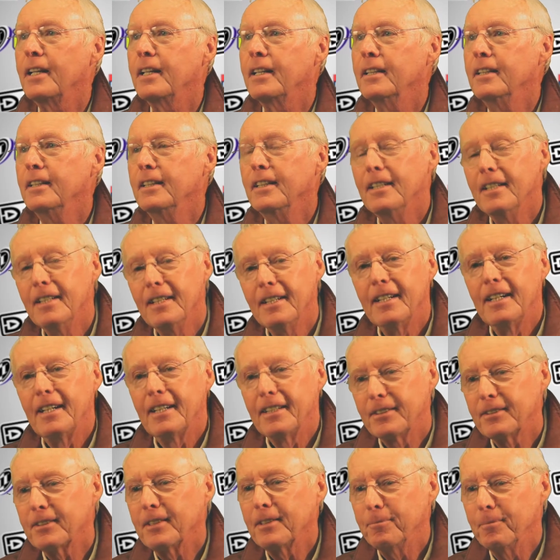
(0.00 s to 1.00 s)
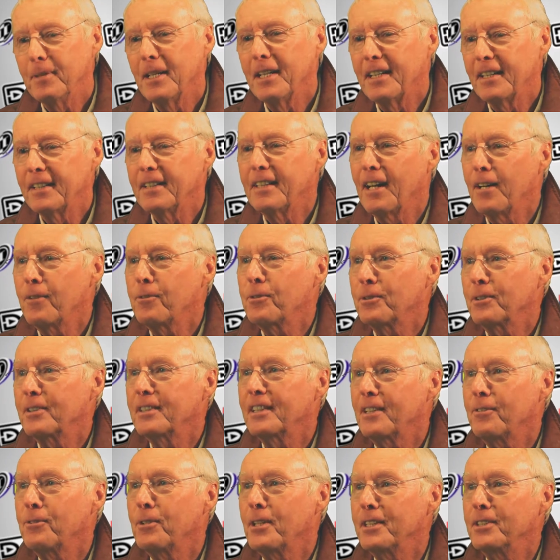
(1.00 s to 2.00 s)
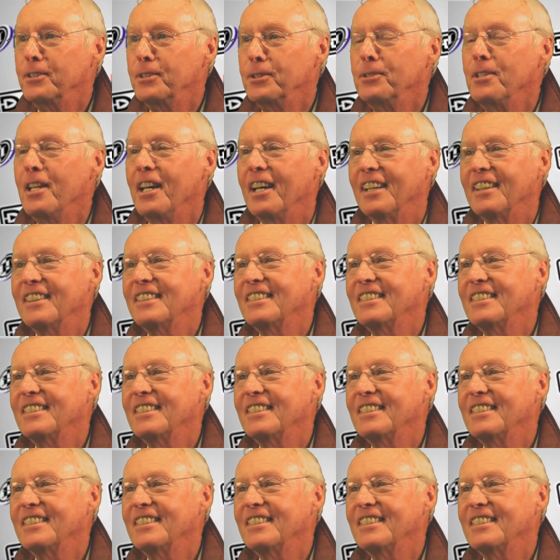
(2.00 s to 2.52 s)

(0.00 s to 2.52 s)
I said, man, I, I want to do that.